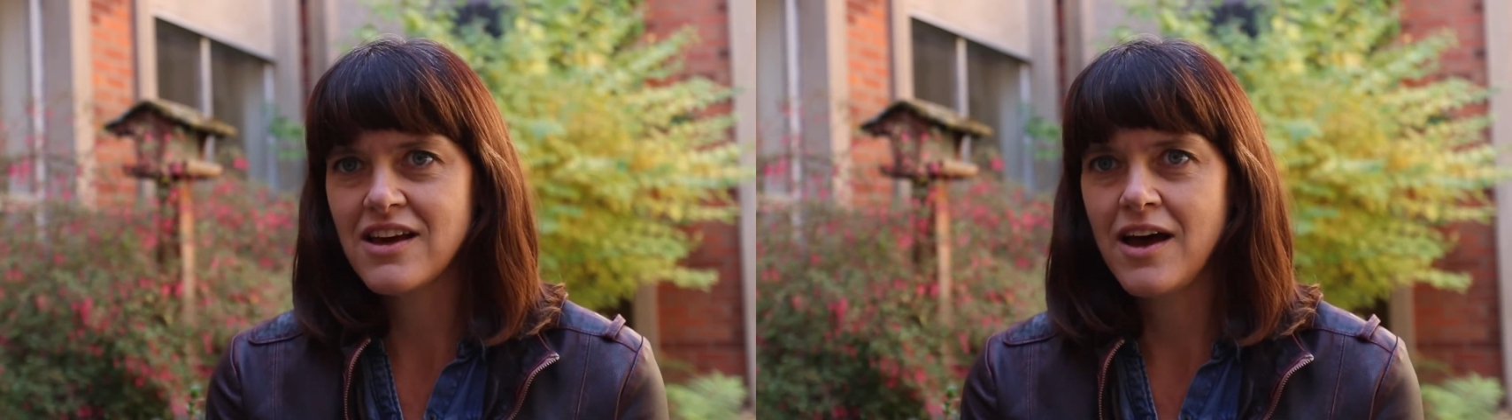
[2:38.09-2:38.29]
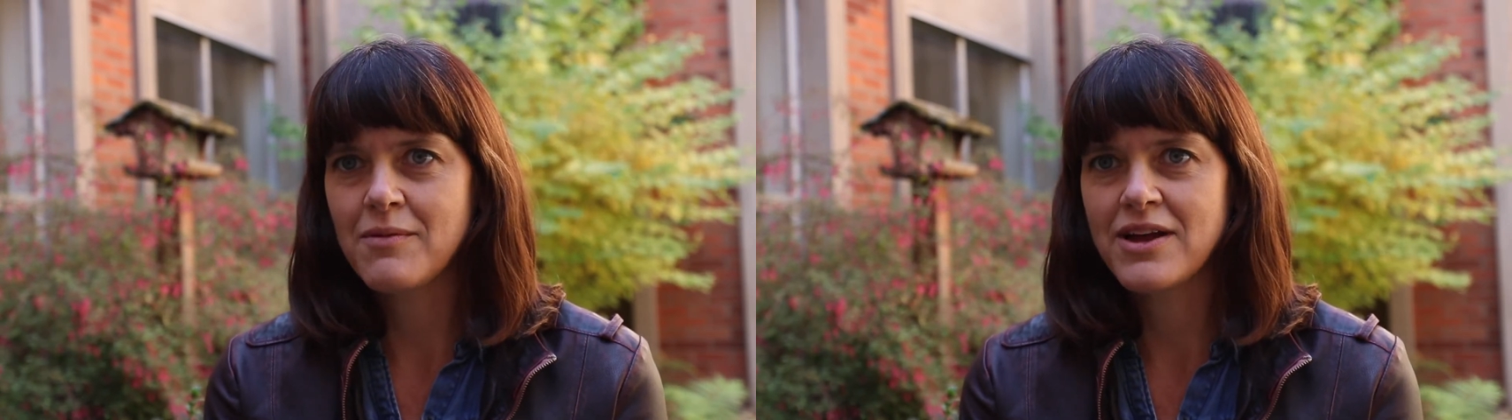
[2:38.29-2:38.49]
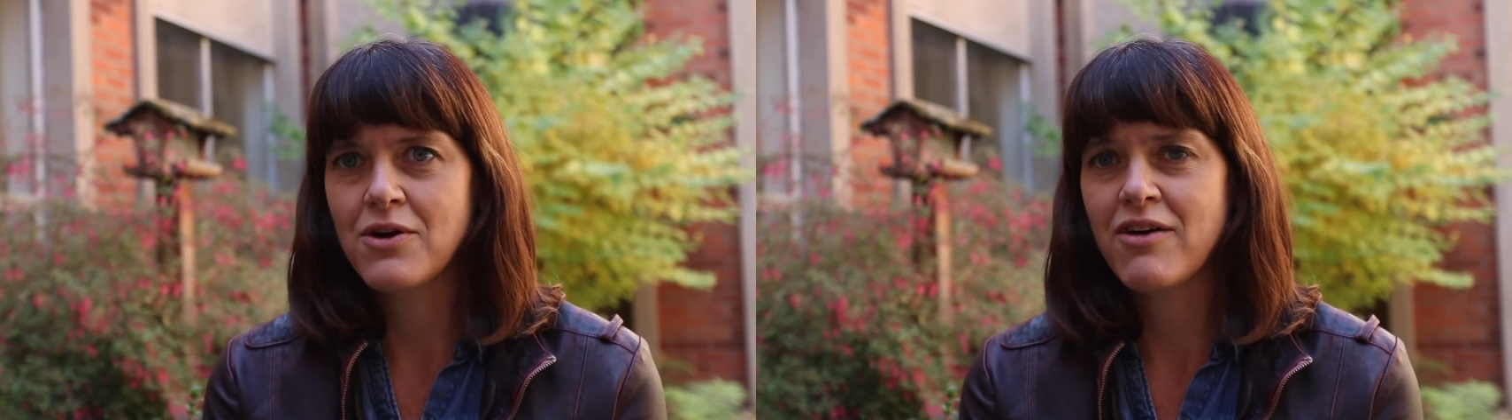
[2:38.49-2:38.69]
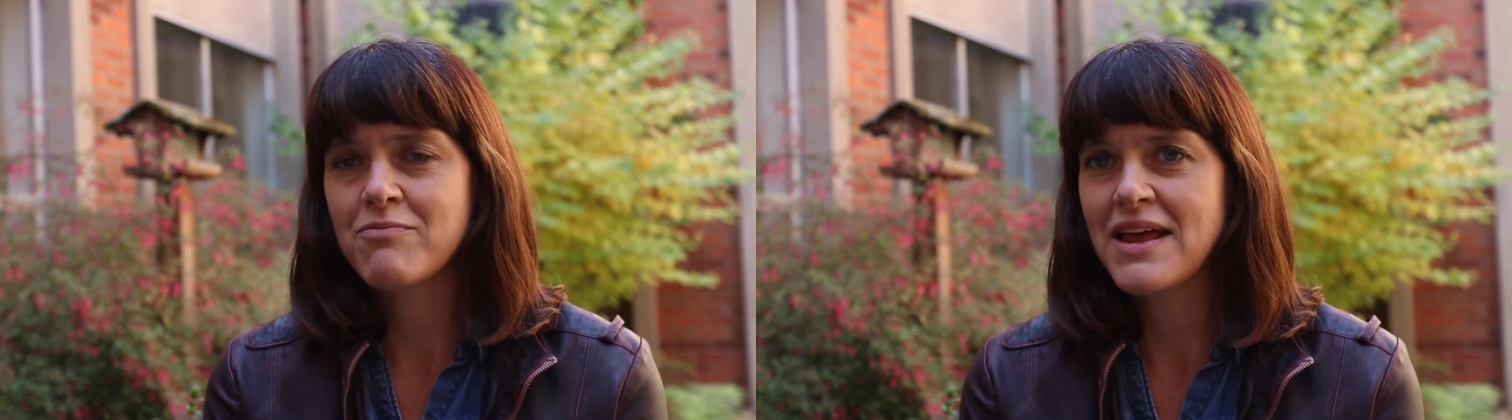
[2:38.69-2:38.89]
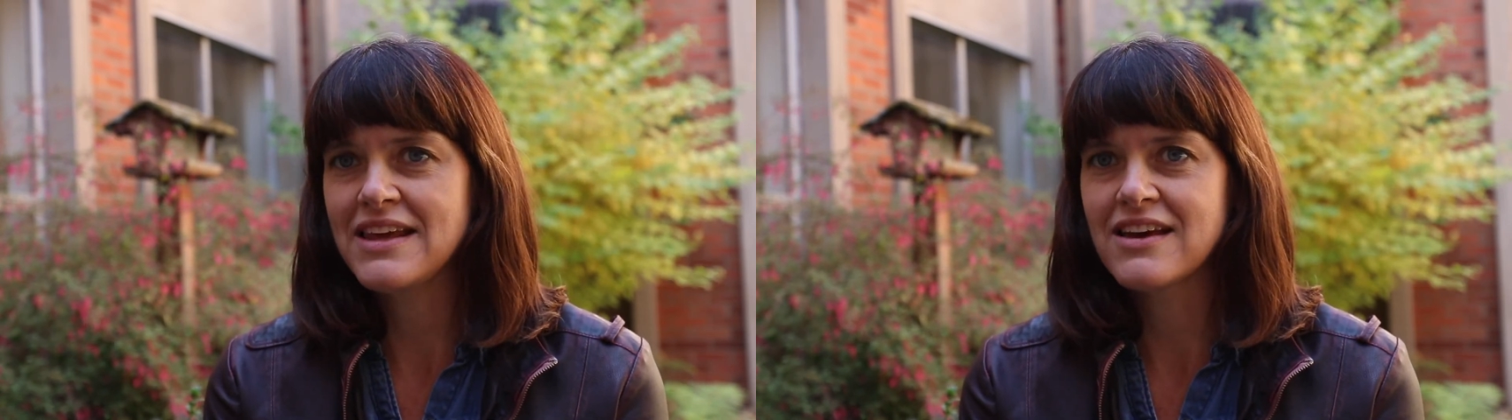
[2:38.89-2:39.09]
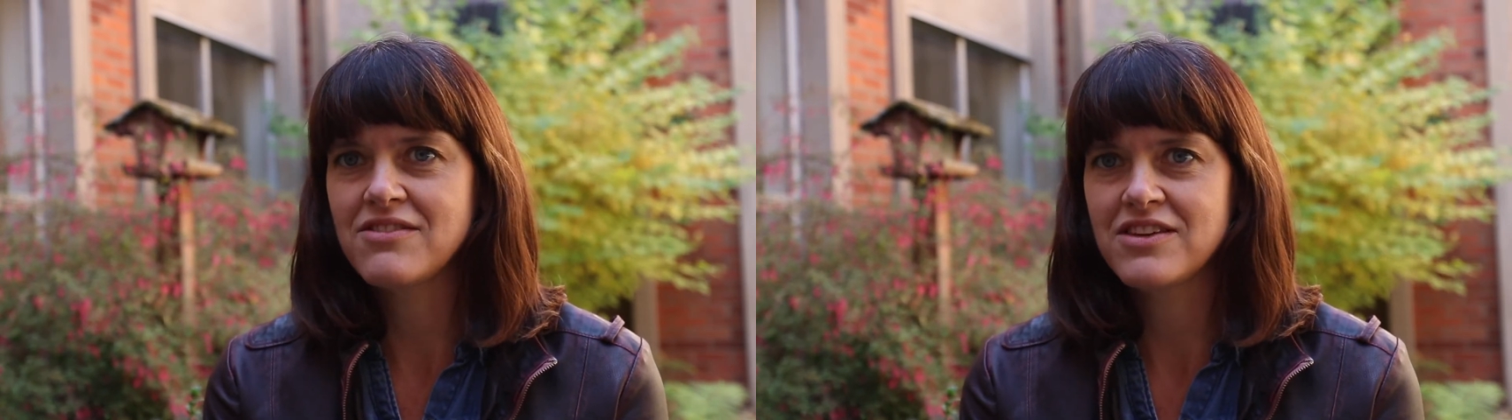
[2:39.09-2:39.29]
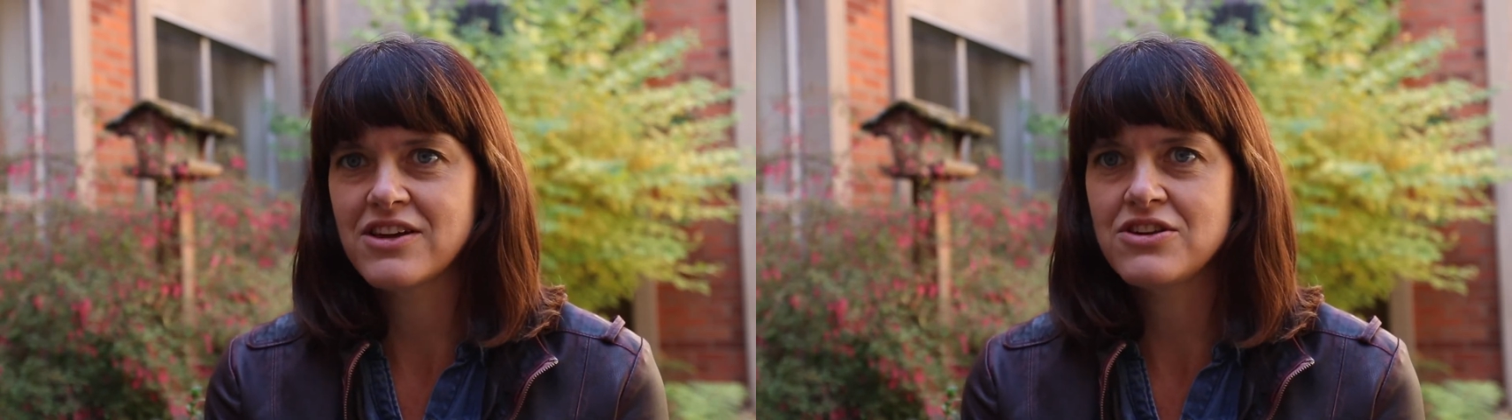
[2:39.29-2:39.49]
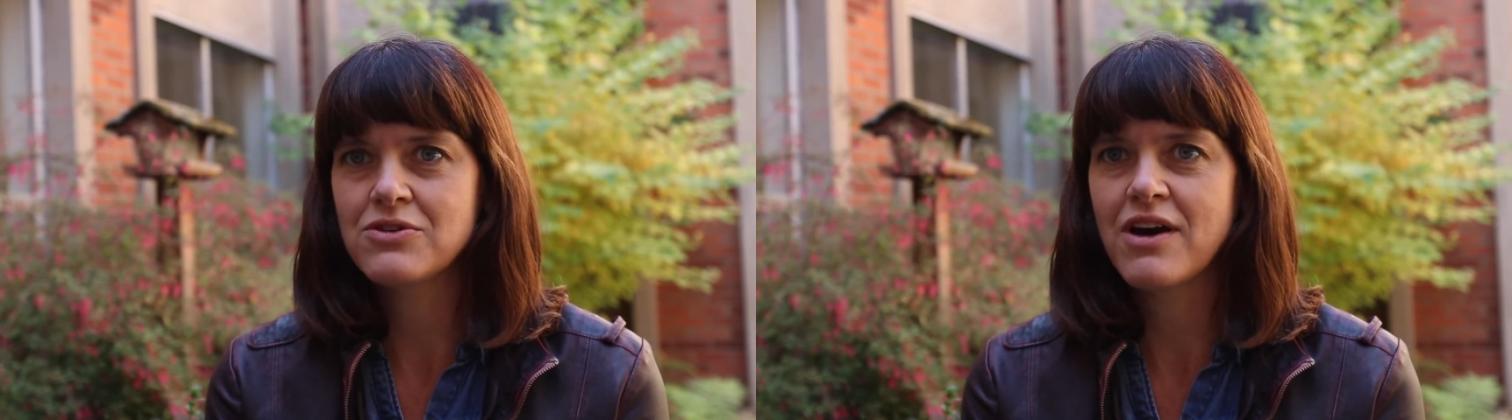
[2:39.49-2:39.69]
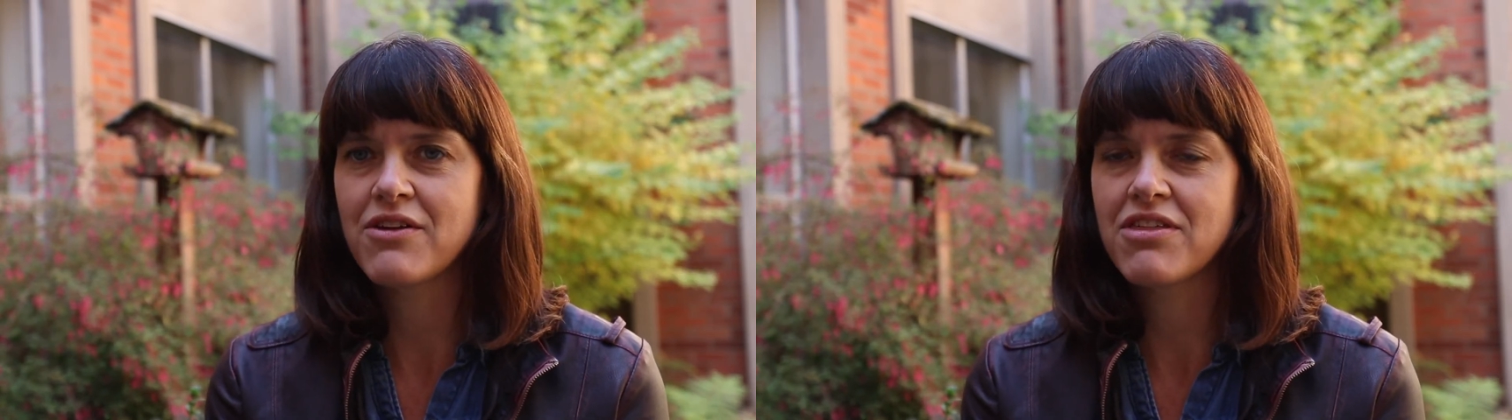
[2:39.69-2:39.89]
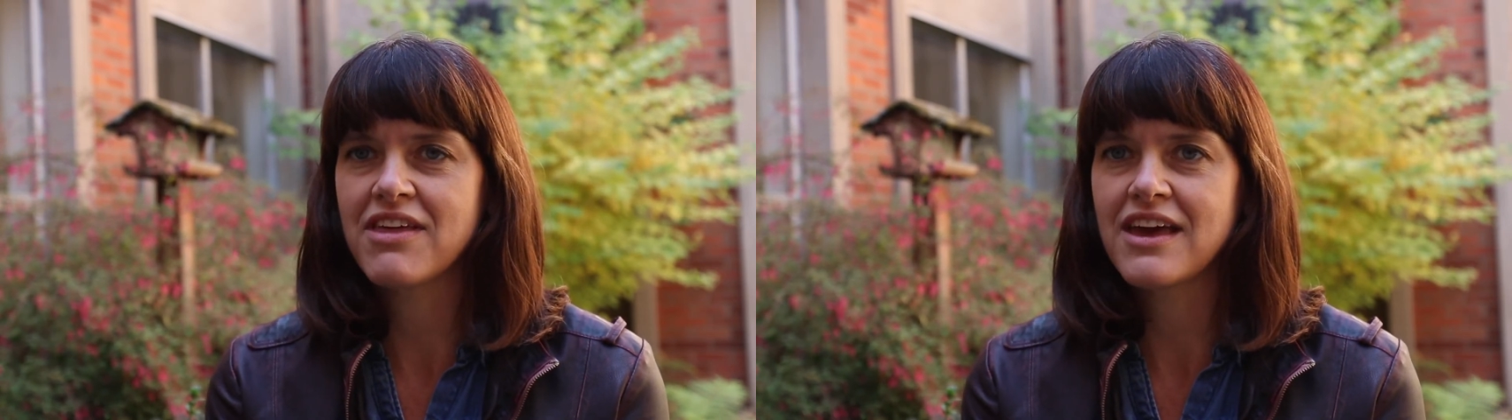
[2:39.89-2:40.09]
I know, have many gifts and can do
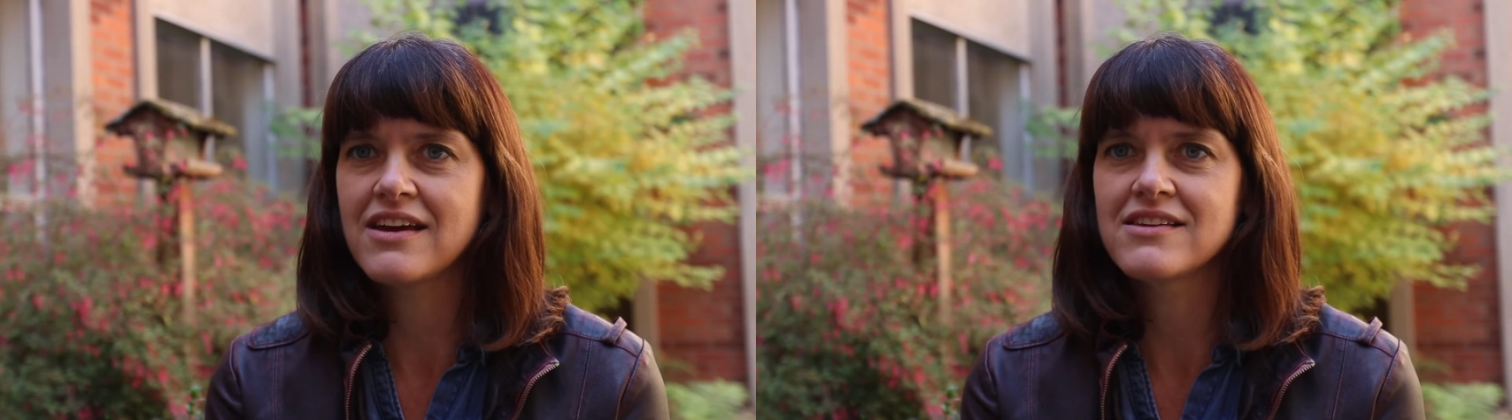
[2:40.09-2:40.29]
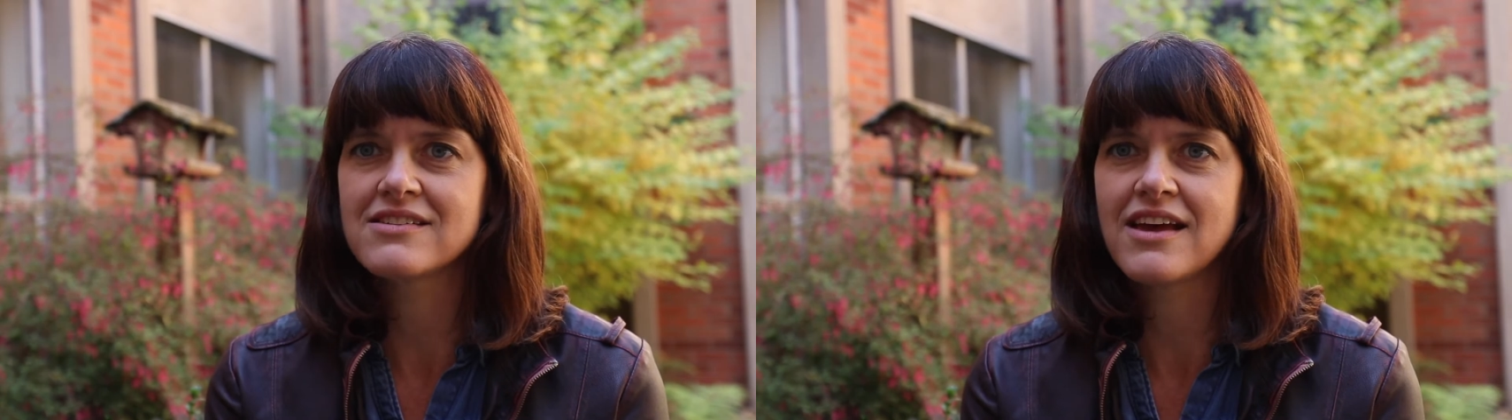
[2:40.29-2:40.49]
other things,